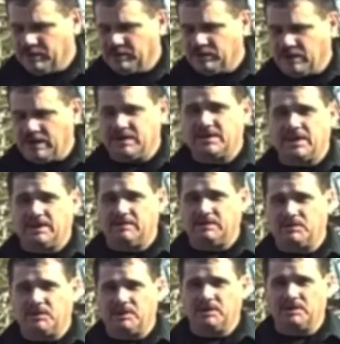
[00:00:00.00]
is changed out of
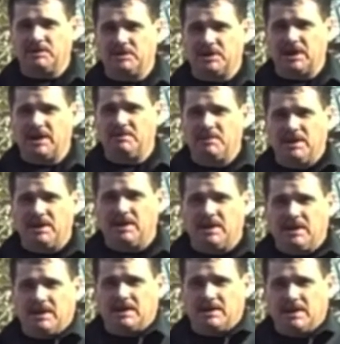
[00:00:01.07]
its original shape.
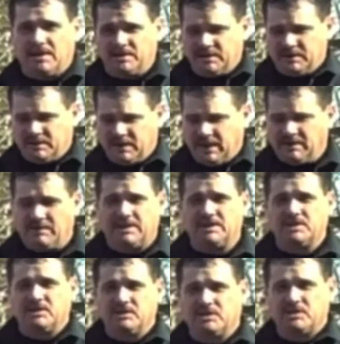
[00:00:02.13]
It causes it to have
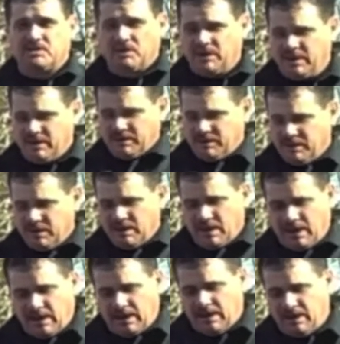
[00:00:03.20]
additional strength,
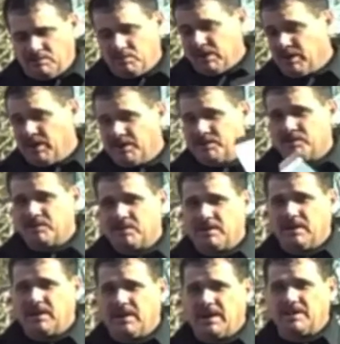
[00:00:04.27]
but it also
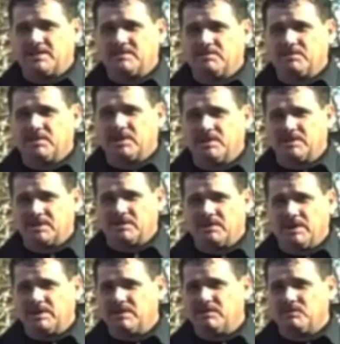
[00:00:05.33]
has some
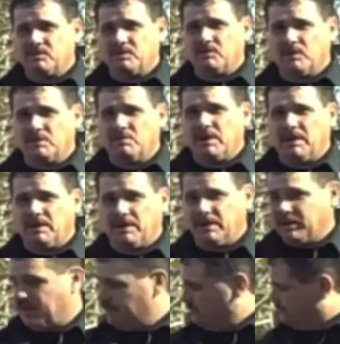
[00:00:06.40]
considerations when repairing
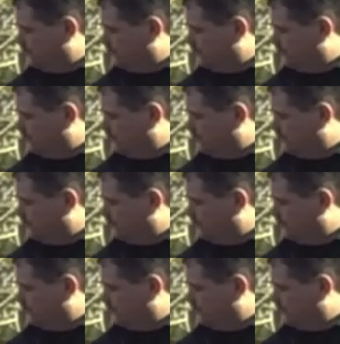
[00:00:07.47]
it.